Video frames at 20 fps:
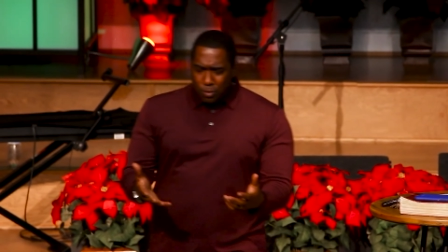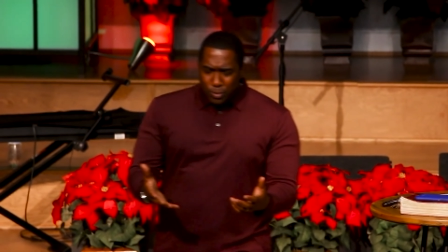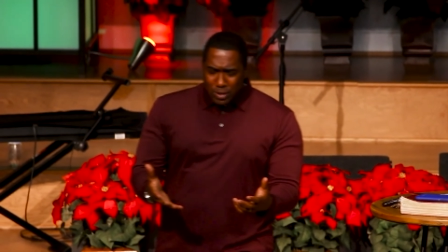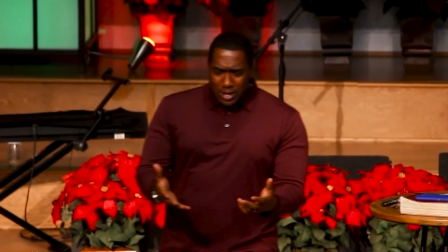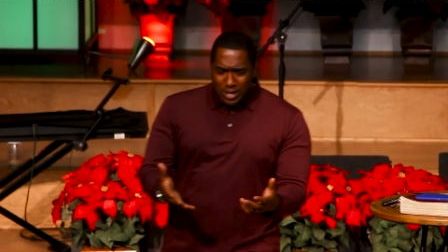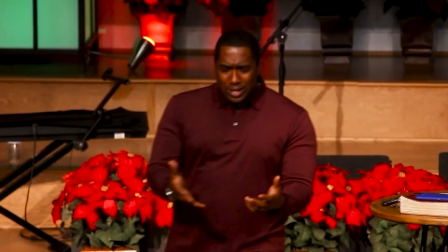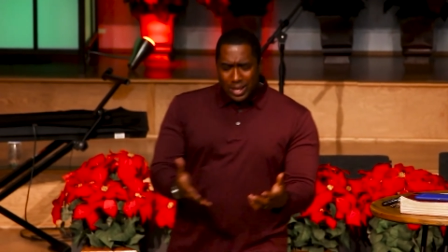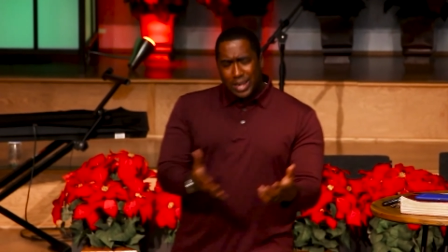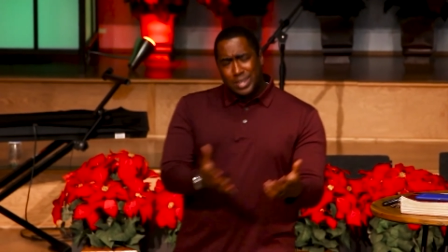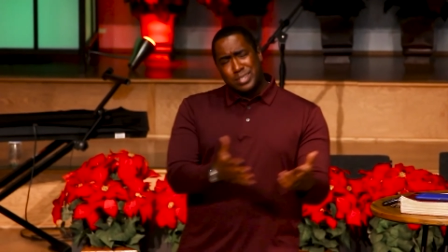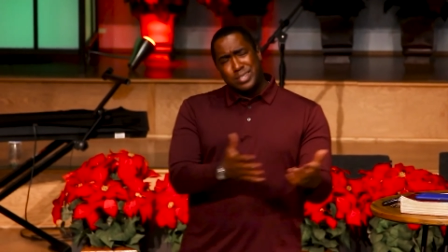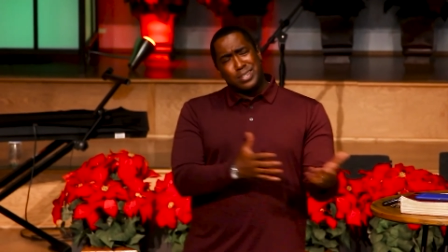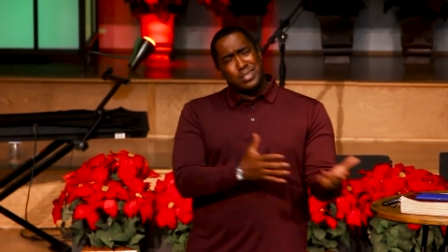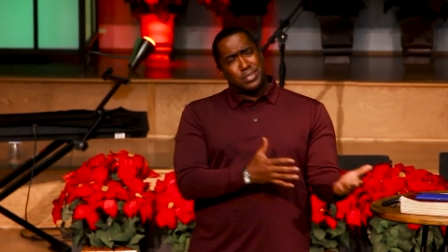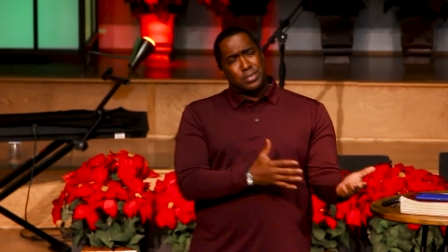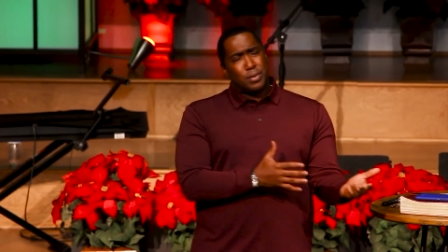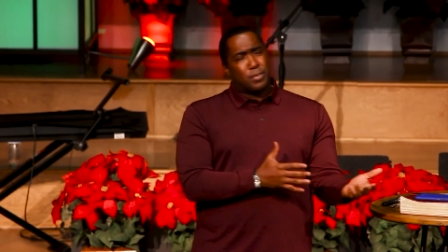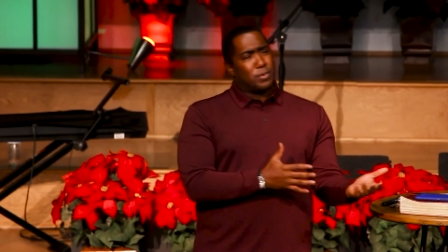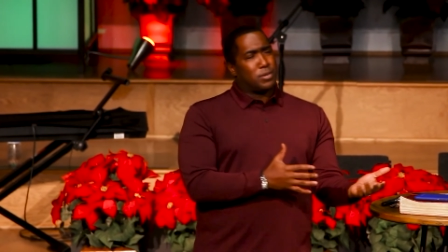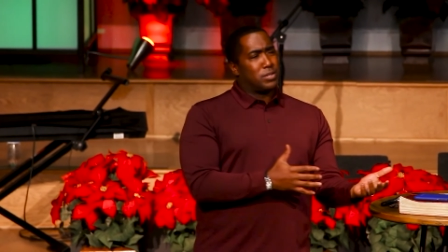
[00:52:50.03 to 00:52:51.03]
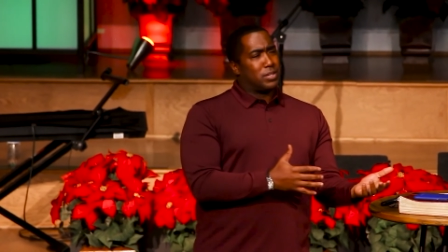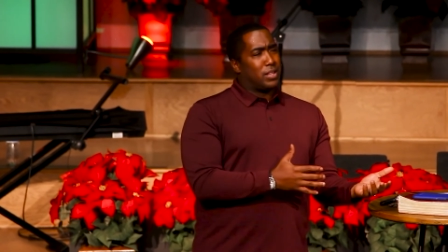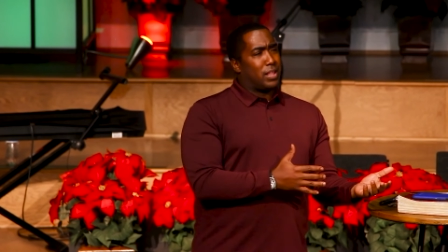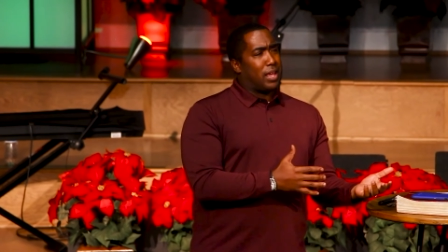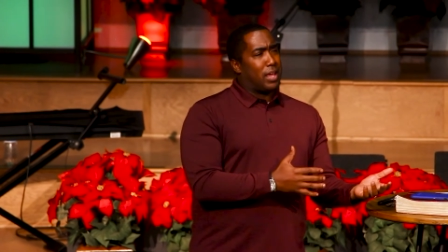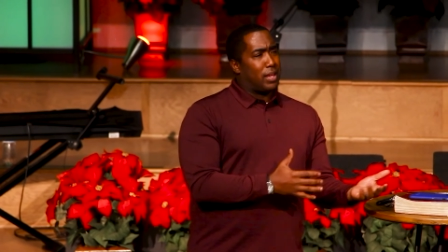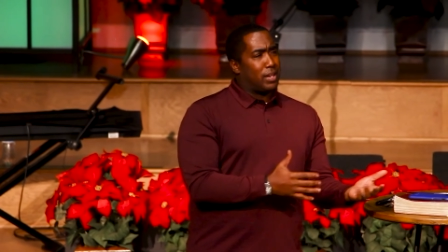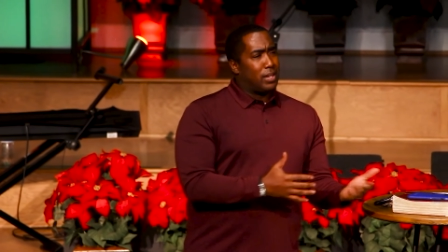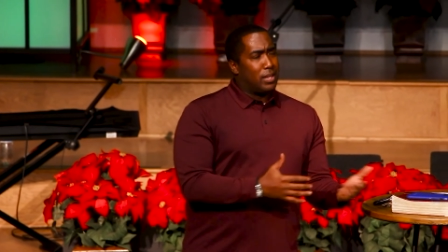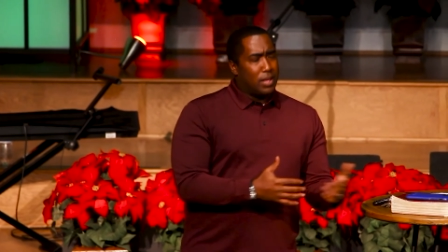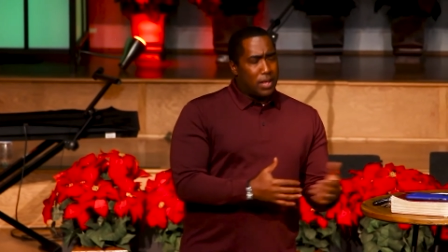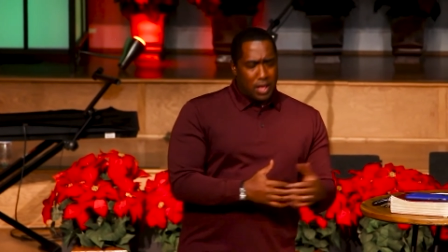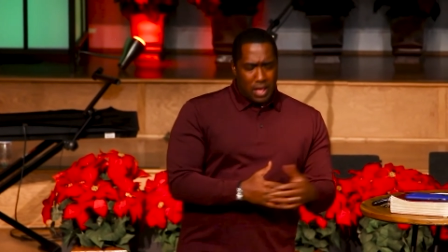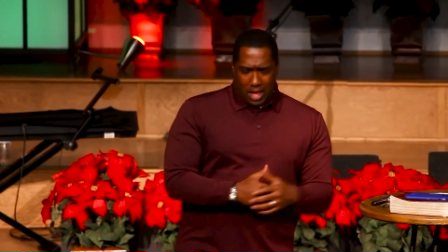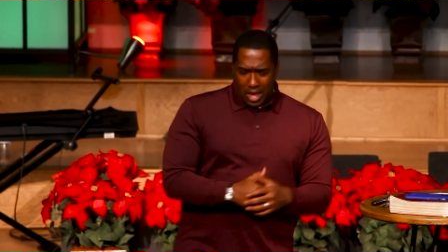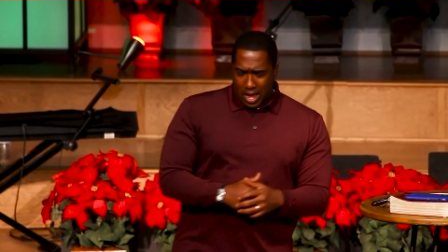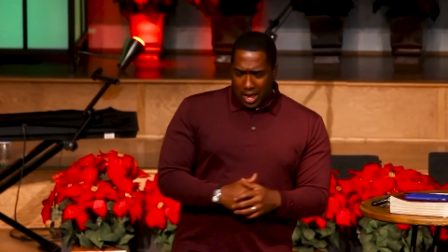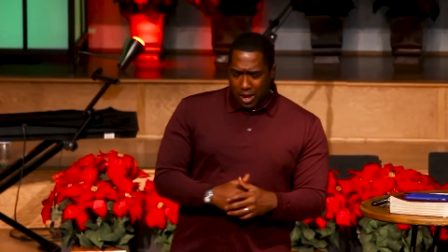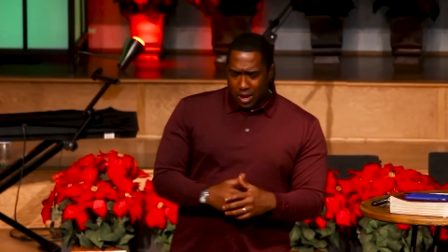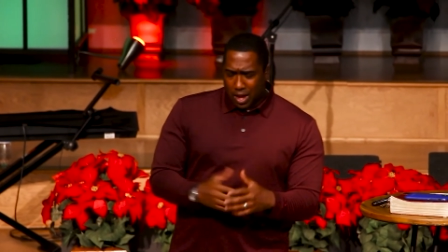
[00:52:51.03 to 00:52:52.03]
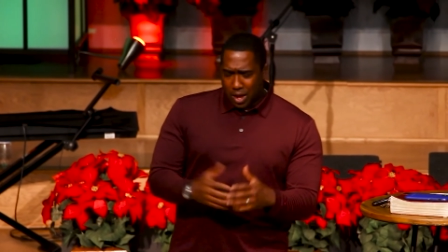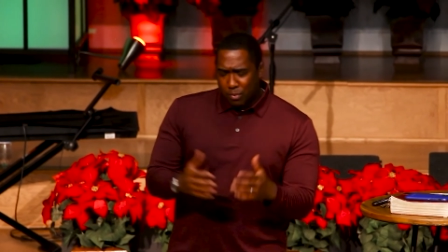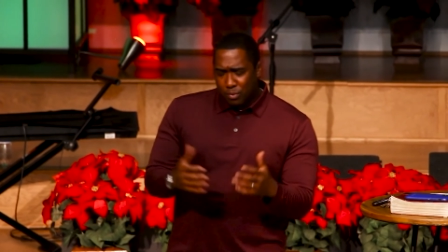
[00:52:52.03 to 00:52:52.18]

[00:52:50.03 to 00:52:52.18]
Rededication is similar to that. And,